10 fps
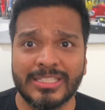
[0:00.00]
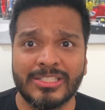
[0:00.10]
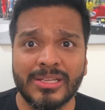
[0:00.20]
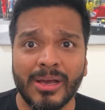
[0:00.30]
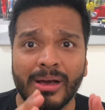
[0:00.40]

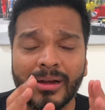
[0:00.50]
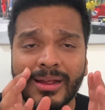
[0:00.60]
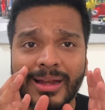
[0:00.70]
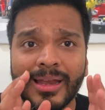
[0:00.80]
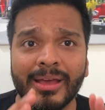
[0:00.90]
Steer
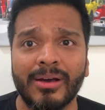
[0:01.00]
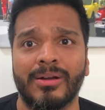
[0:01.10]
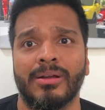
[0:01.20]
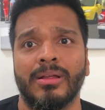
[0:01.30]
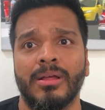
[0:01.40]

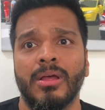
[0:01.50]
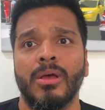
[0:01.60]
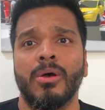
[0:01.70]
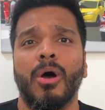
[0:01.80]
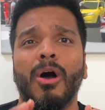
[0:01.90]
clear
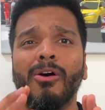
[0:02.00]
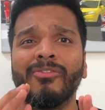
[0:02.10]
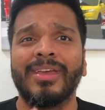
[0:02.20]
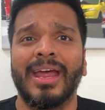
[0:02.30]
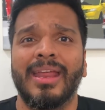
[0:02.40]

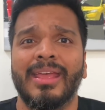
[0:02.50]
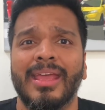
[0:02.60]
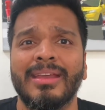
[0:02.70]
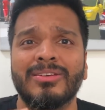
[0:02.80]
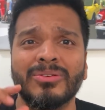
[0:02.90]
of getting
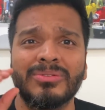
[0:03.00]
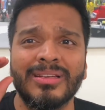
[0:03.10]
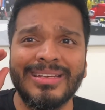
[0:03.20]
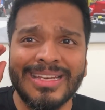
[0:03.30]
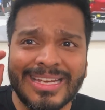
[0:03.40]
into the
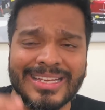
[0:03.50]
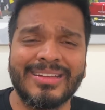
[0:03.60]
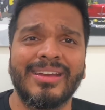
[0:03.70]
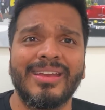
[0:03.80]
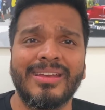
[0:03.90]

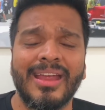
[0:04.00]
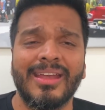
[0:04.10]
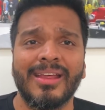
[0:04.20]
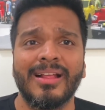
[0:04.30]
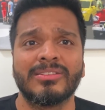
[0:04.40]
nitty-gritty
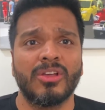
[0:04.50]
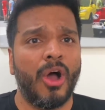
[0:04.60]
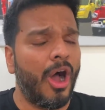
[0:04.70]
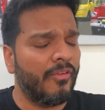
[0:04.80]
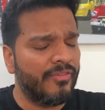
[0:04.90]
details
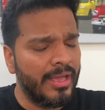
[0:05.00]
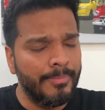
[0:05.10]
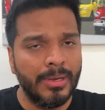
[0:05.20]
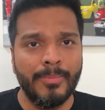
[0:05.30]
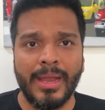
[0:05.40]
of
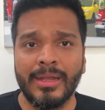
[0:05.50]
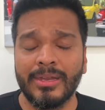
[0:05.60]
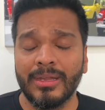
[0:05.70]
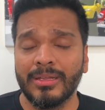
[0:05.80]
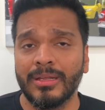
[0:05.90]

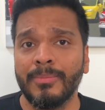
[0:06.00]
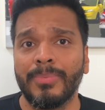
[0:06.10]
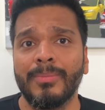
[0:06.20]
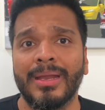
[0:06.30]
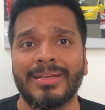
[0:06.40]

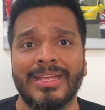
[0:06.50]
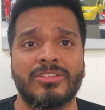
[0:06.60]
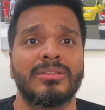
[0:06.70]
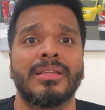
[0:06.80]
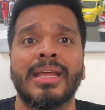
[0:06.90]
implementation.